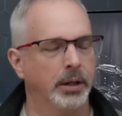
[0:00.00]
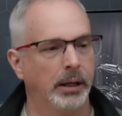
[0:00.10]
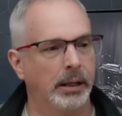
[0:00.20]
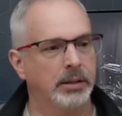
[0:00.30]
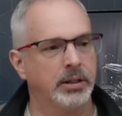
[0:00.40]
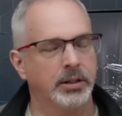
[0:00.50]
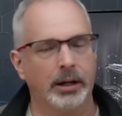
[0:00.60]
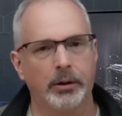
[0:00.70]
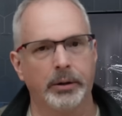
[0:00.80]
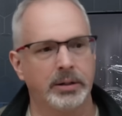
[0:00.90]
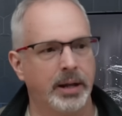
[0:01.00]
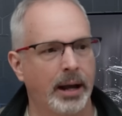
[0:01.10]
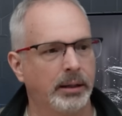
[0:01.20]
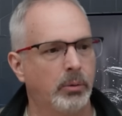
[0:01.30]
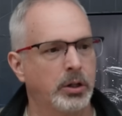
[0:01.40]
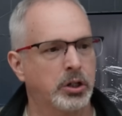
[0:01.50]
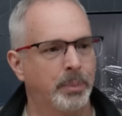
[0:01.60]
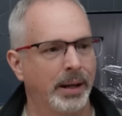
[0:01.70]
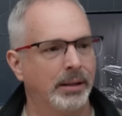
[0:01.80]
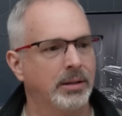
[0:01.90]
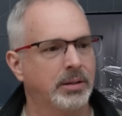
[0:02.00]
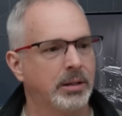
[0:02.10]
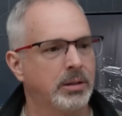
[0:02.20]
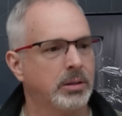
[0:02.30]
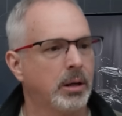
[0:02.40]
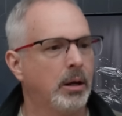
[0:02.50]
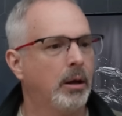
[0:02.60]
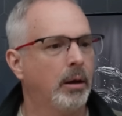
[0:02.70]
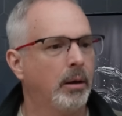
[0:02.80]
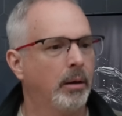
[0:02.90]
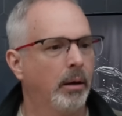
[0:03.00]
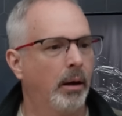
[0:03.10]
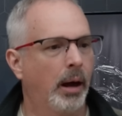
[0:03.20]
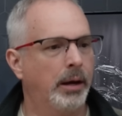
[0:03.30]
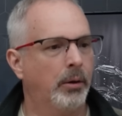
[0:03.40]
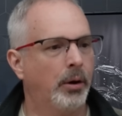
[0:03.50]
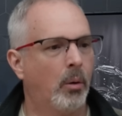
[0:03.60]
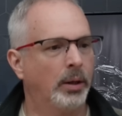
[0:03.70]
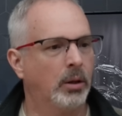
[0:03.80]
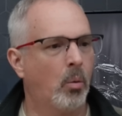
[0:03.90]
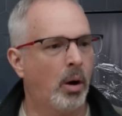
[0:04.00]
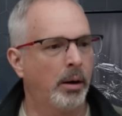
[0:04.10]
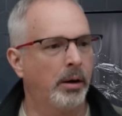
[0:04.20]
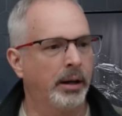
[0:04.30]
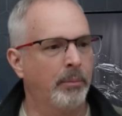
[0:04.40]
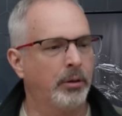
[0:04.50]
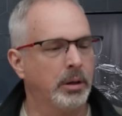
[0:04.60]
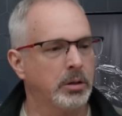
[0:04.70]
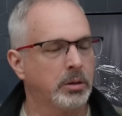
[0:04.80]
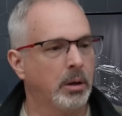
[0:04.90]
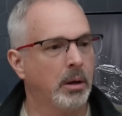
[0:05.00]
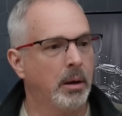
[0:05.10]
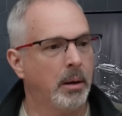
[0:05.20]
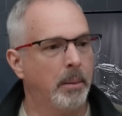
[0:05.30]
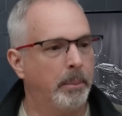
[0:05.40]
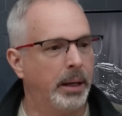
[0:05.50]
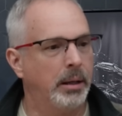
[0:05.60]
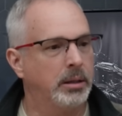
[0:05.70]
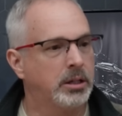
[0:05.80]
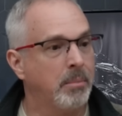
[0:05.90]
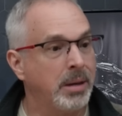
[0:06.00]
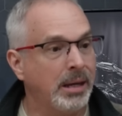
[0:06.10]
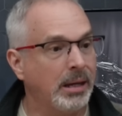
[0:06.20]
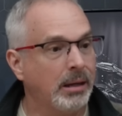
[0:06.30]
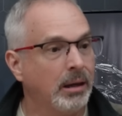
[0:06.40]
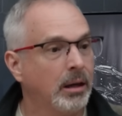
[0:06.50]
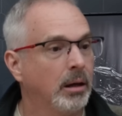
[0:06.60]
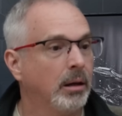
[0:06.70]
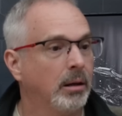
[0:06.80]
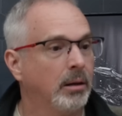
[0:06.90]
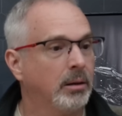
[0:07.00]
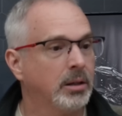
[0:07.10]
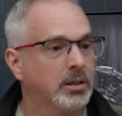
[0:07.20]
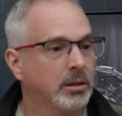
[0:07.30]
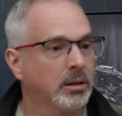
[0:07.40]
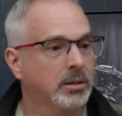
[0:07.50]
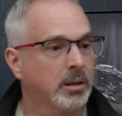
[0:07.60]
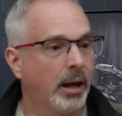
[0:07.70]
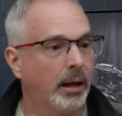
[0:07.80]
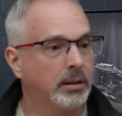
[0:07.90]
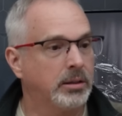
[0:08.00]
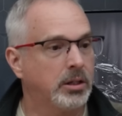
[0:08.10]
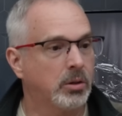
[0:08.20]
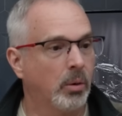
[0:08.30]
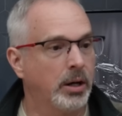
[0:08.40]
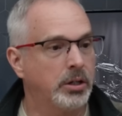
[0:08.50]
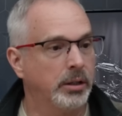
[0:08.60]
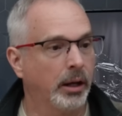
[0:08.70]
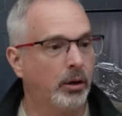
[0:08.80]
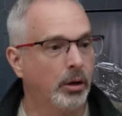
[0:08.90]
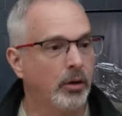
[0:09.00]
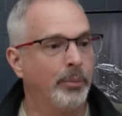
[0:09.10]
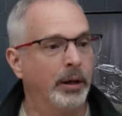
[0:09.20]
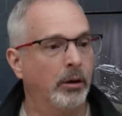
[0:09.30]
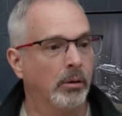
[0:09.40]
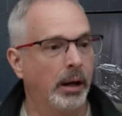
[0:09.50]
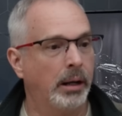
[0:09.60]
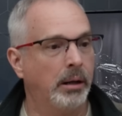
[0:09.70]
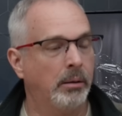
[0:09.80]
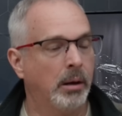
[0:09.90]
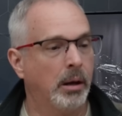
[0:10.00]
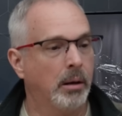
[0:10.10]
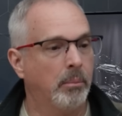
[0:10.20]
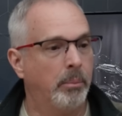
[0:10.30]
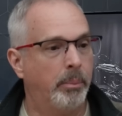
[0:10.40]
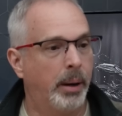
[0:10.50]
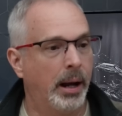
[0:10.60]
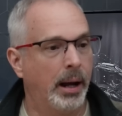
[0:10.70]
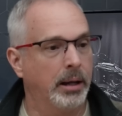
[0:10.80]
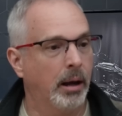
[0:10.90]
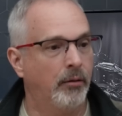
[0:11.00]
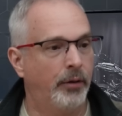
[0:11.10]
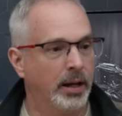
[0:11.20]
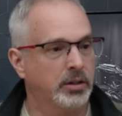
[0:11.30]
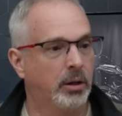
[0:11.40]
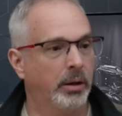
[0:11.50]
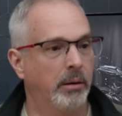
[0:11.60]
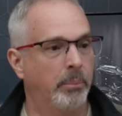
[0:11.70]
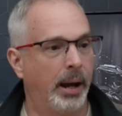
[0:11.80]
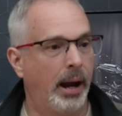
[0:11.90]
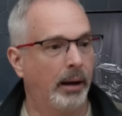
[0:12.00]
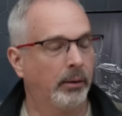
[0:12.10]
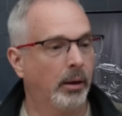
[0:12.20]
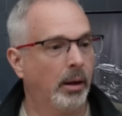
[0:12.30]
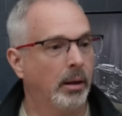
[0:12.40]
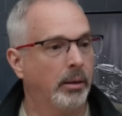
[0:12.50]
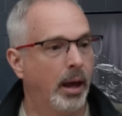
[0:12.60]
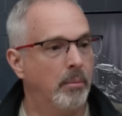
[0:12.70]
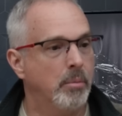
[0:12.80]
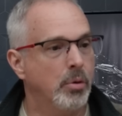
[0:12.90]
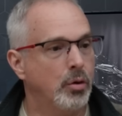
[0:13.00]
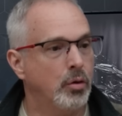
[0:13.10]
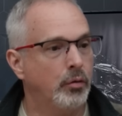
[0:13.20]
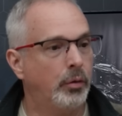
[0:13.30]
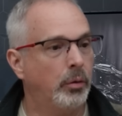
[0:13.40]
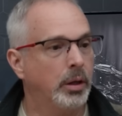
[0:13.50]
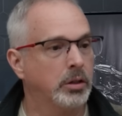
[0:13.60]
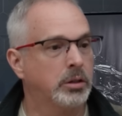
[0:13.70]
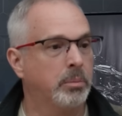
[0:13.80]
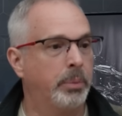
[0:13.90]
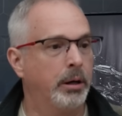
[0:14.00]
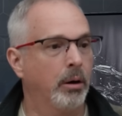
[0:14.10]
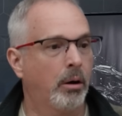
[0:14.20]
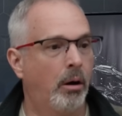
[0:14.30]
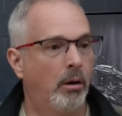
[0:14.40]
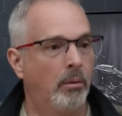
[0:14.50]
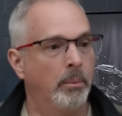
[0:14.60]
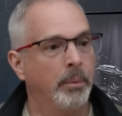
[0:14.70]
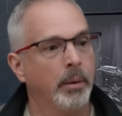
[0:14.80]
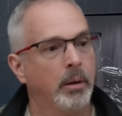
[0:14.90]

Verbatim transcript: And again, since I don't know exactly which span this is, I don't know what the water depth is, but to me, this looks like a situation that could have been created by a vessel impact that moved this pier column